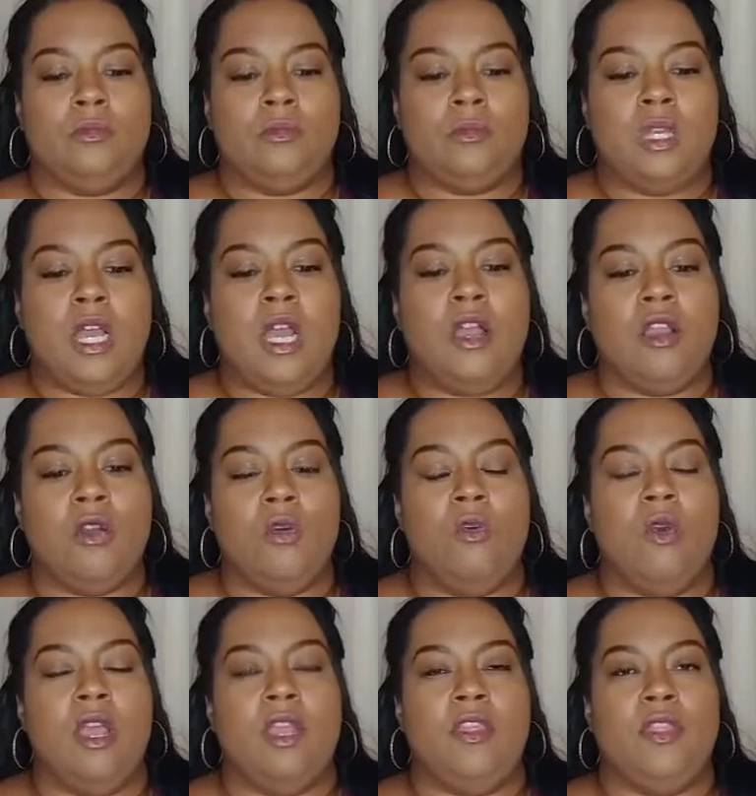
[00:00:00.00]
hung
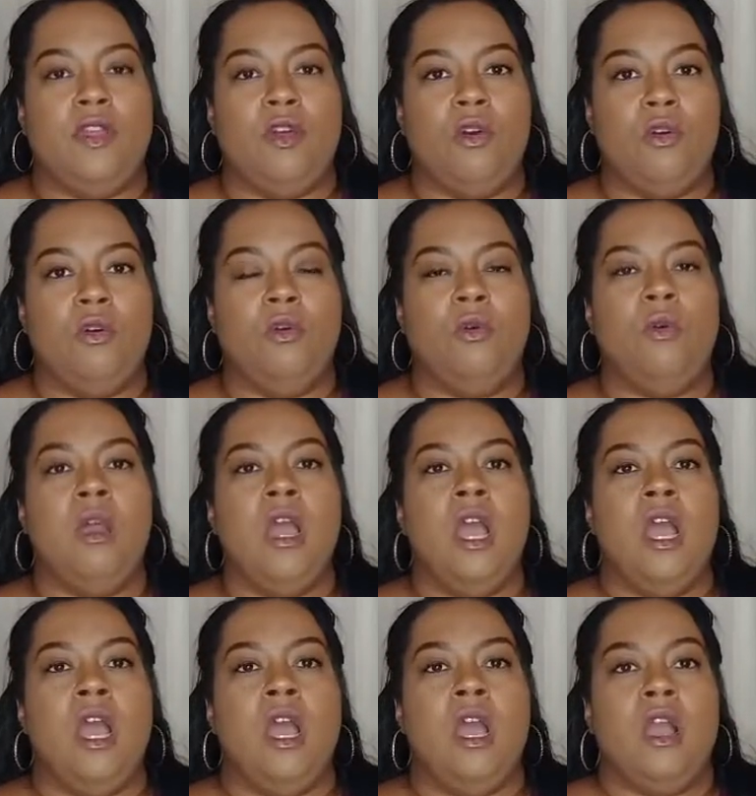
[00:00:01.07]
on the whole
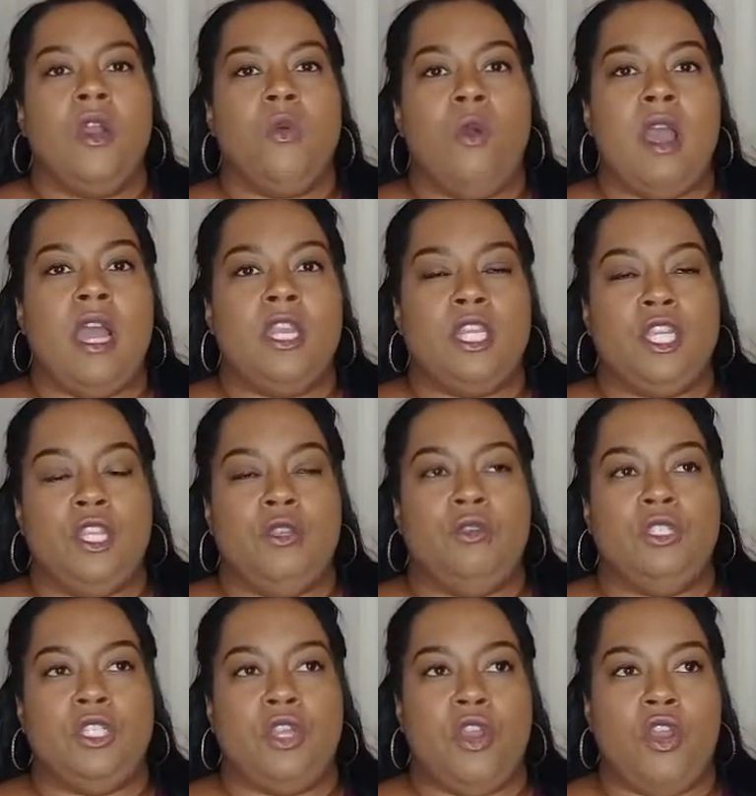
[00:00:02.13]
Quad
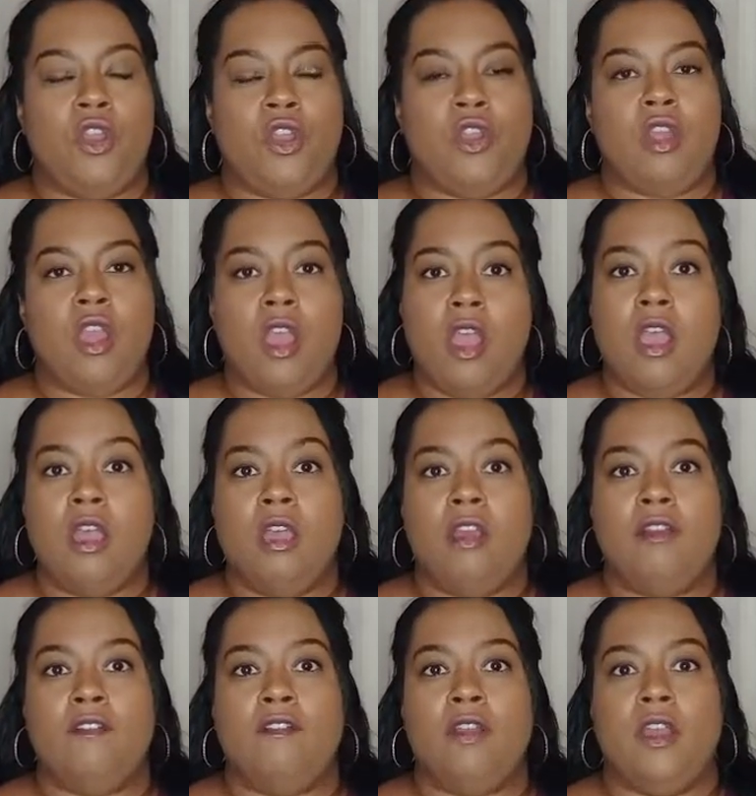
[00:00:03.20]
accusing her
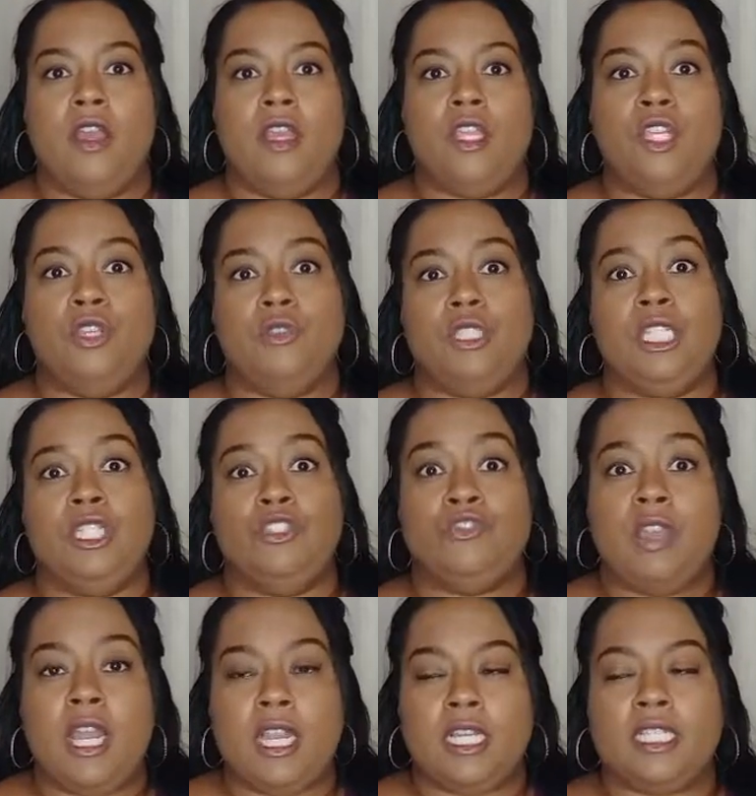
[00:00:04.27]
of using
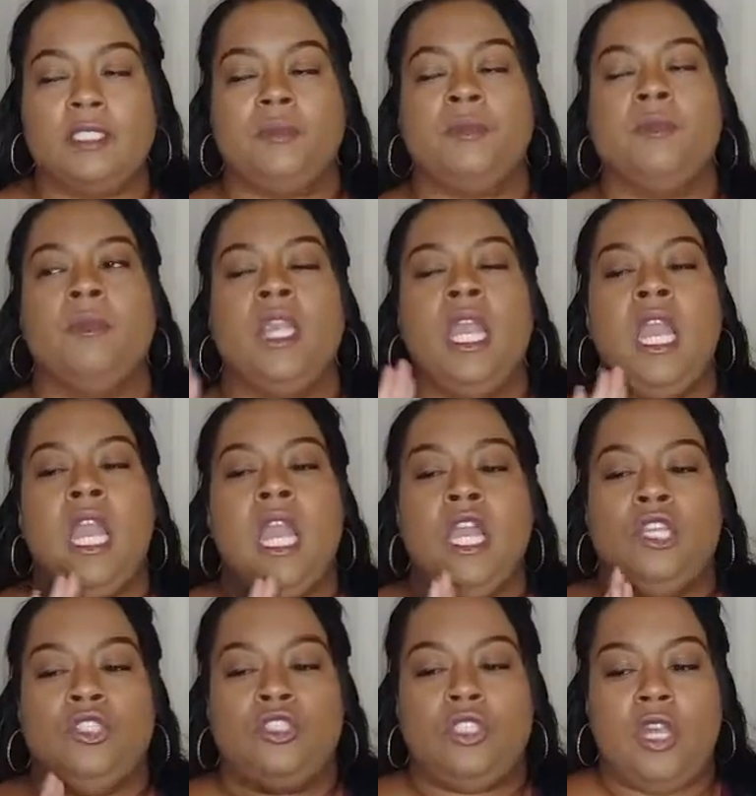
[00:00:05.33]
drugs.
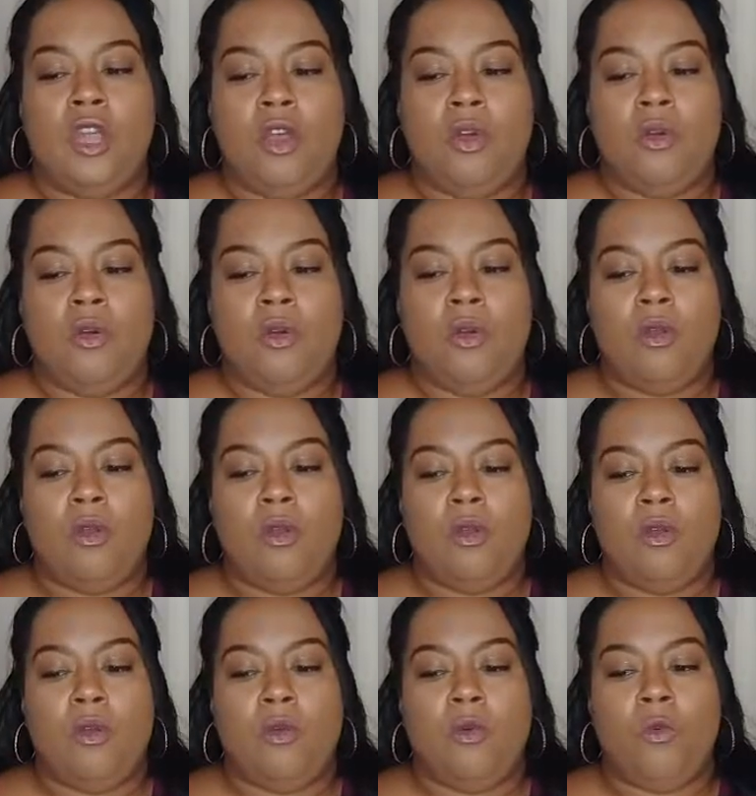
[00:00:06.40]
So
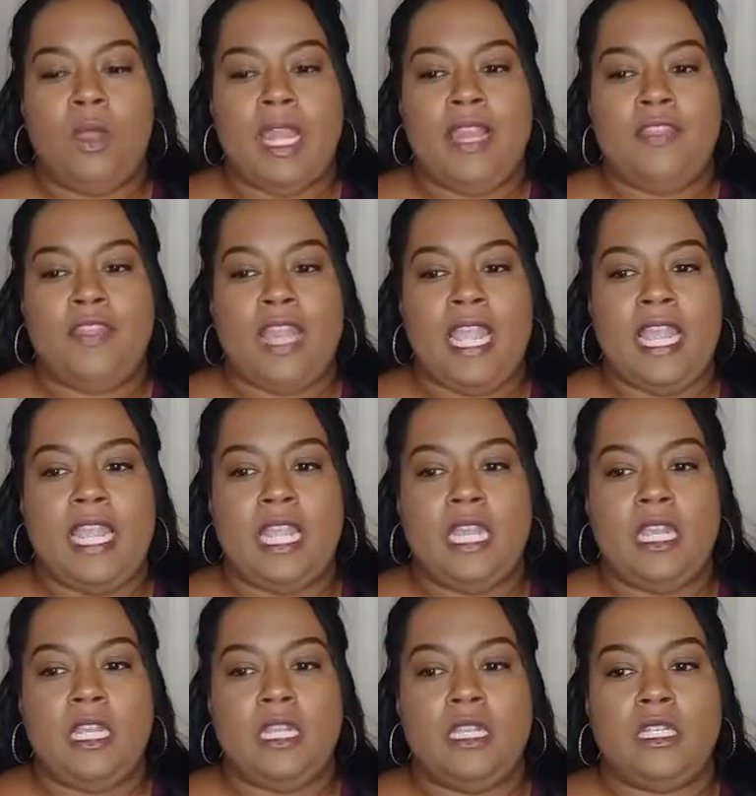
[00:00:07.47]
when
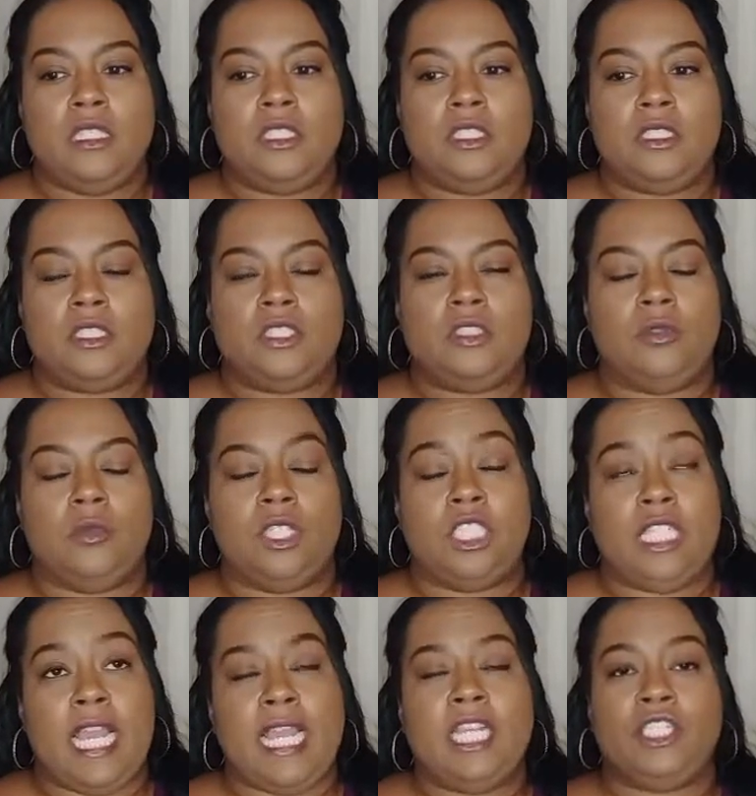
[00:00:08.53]
they when
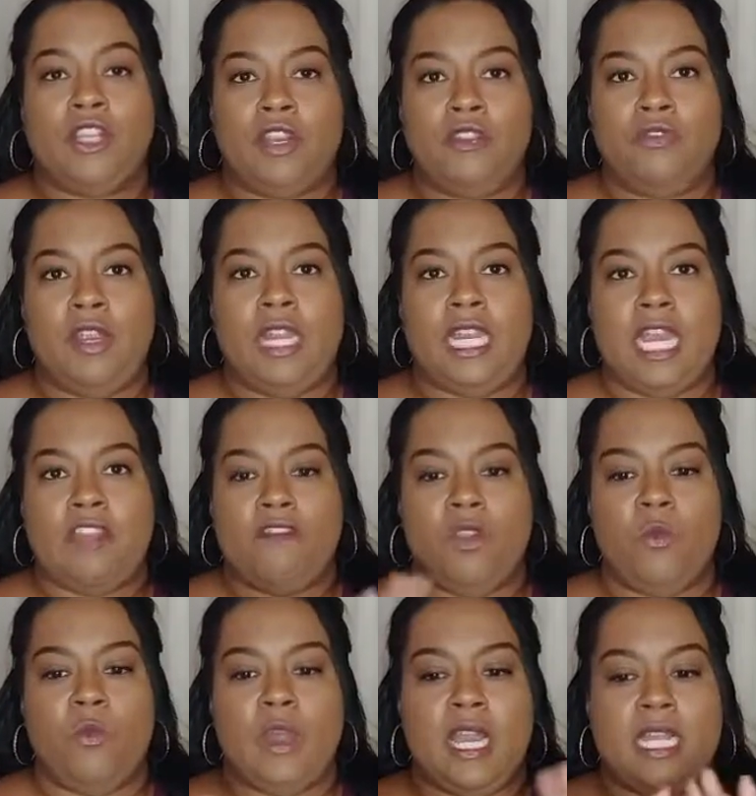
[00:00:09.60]
Jackie started reading
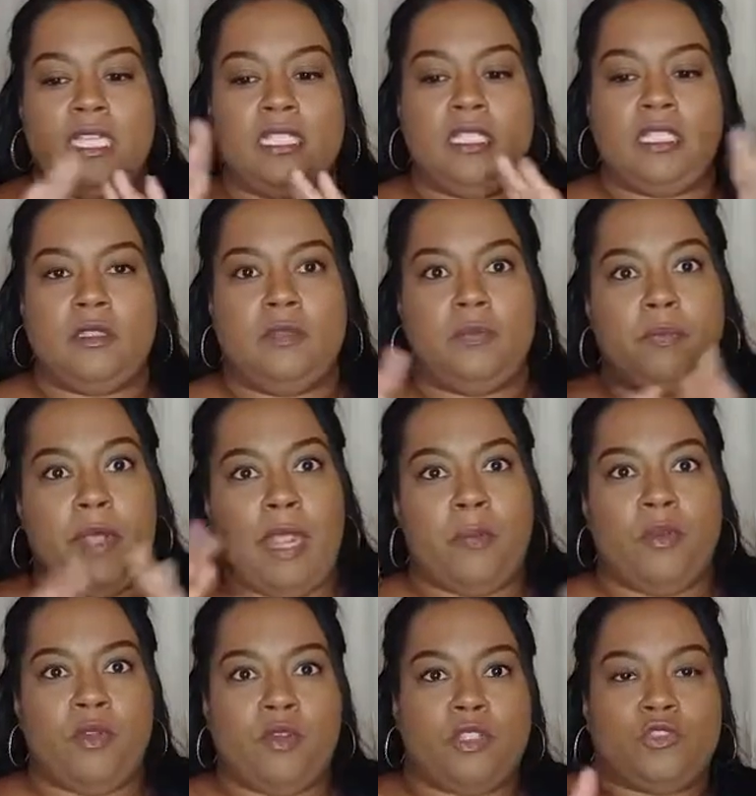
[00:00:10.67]
everyone's
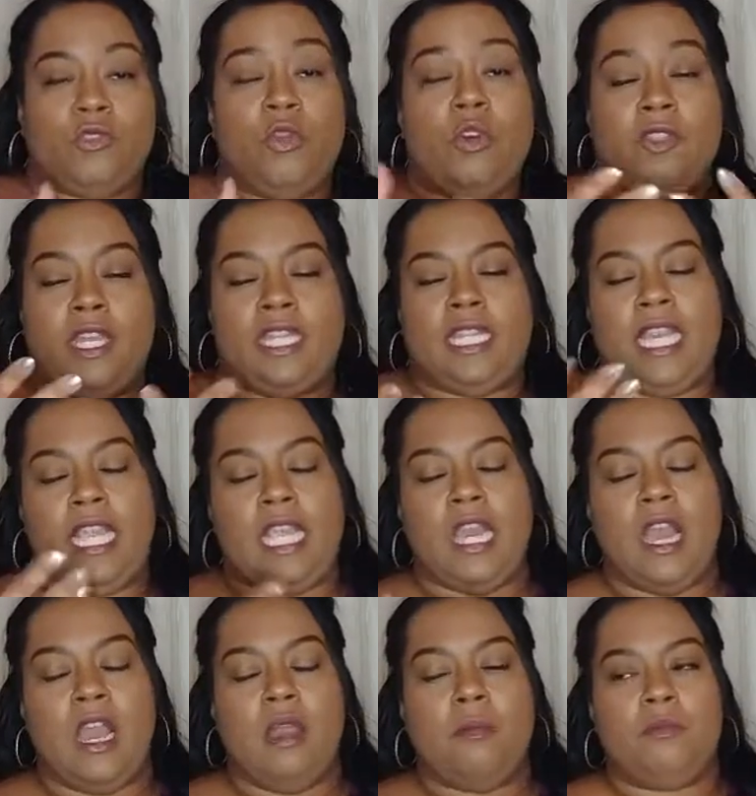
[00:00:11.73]
paper scroll that they
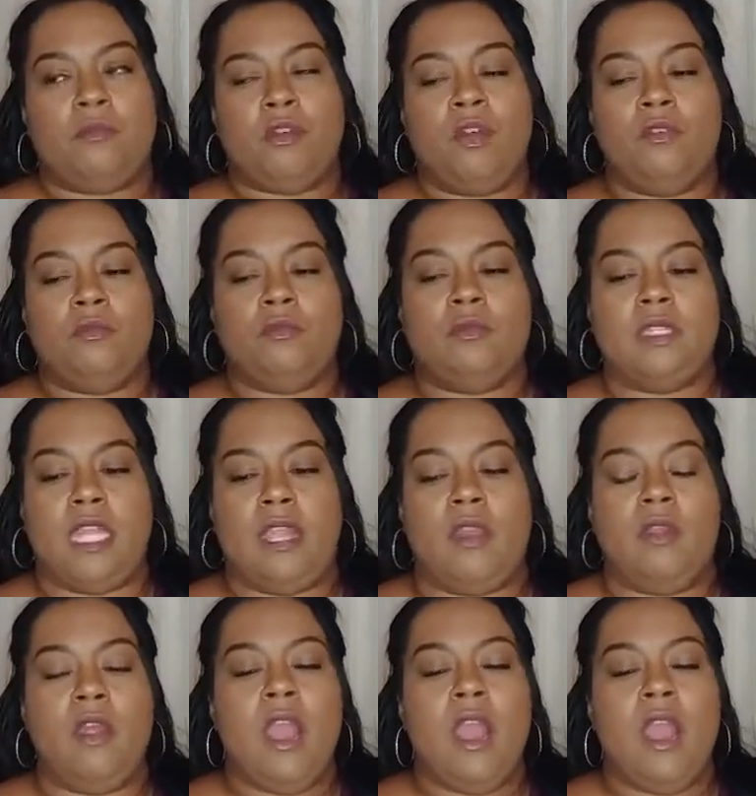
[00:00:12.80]
wrote down,